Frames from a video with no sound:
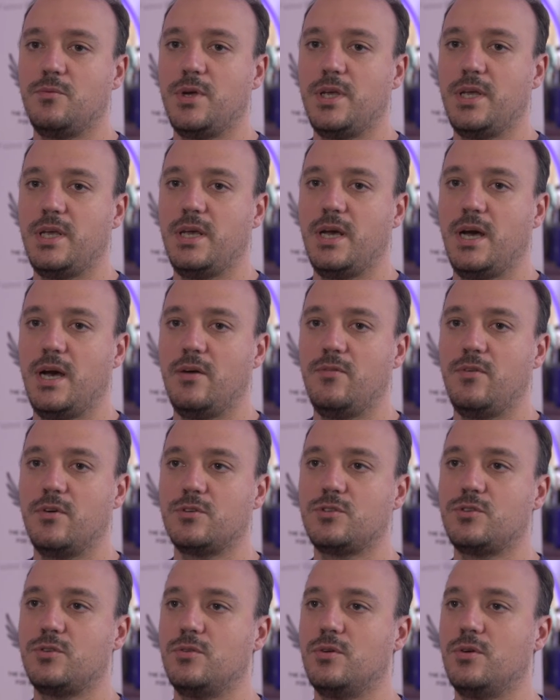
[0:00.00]
we have
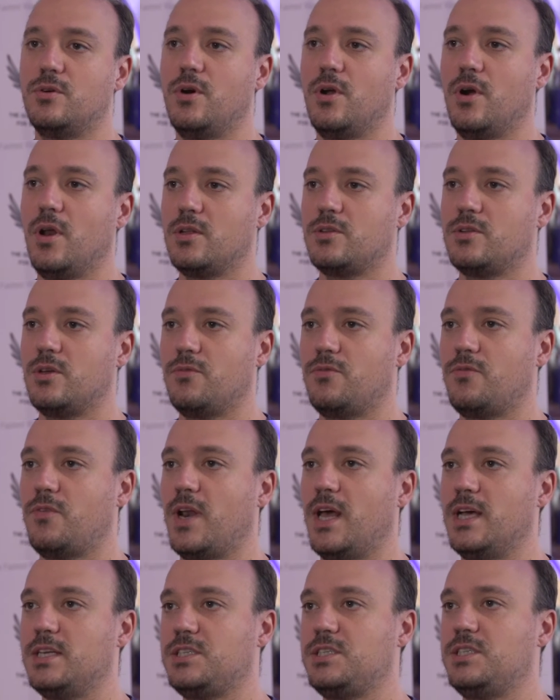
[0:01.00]
also a lot of
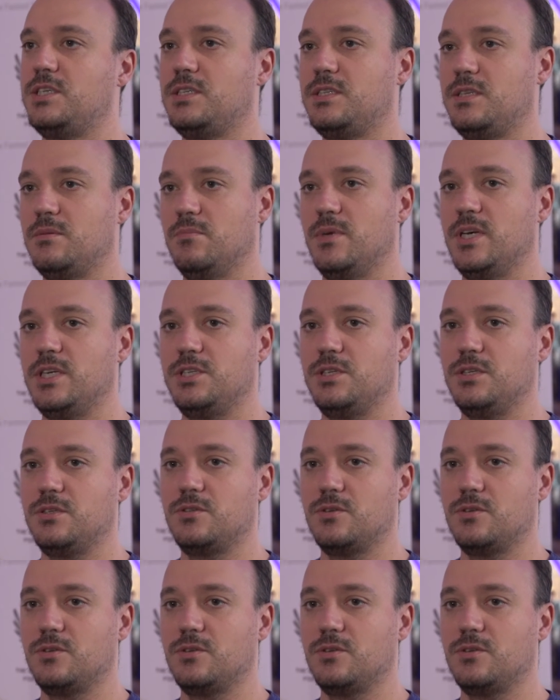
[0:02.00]
light sheet imaging.